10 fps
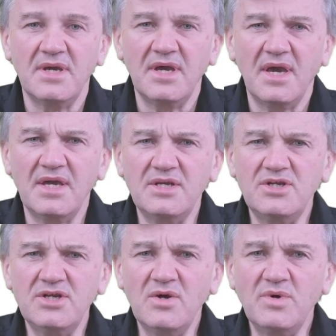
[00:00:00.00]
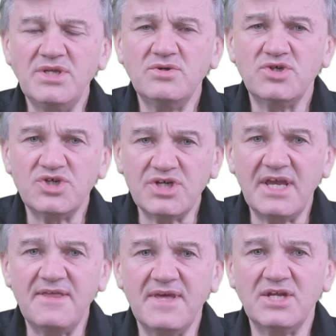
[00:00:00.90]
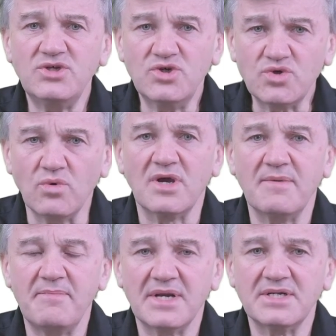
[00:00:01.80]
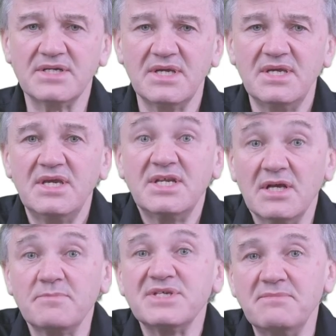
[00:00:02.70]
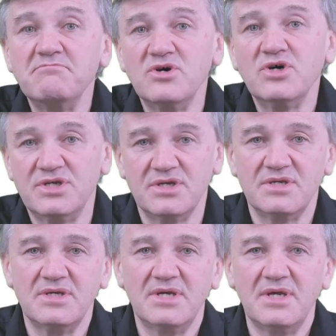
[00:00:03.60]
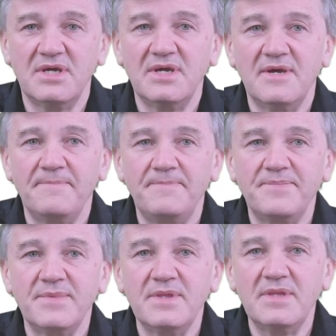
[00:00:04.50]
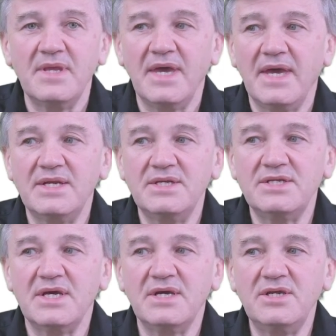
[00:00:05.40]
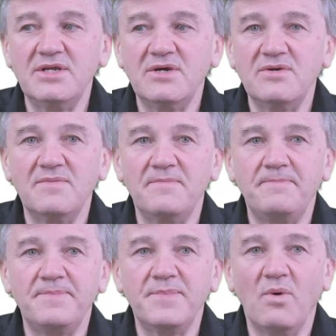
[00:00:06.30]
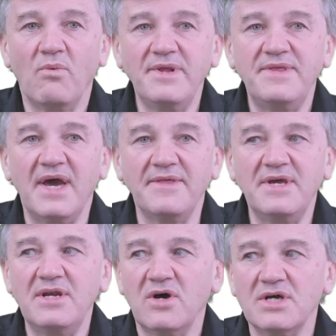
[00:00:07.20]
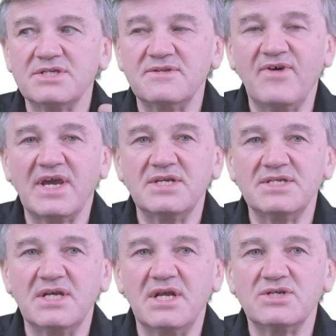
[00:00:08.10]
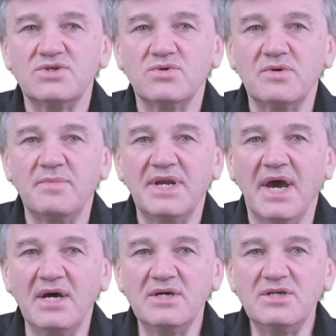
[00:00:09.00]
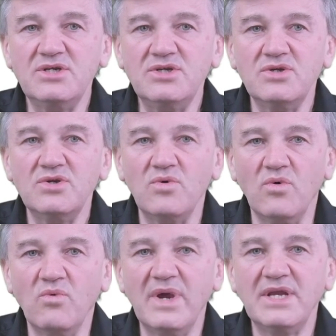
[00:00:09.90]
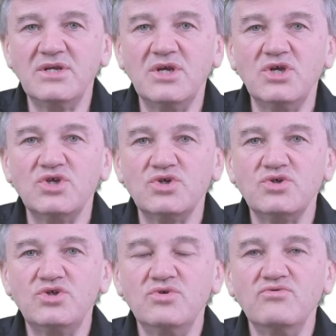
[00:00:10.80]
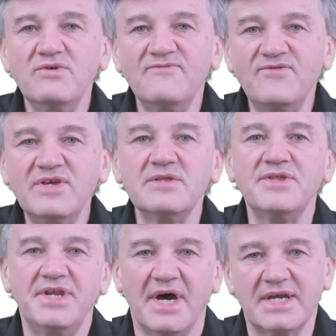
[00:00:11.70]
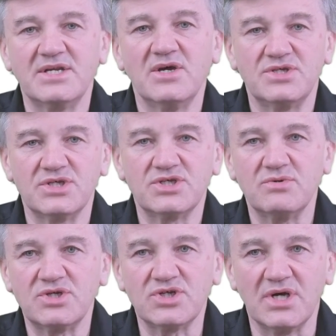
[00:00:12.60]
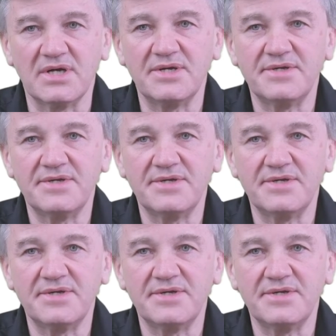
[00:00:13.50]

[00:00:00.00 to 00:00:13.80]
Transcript: And you know, when you share that, you talk about it, it helps unburden. And uh, you know, one of the other last factors I'd like to talk about how or when should you reveal the diagnosis to a child?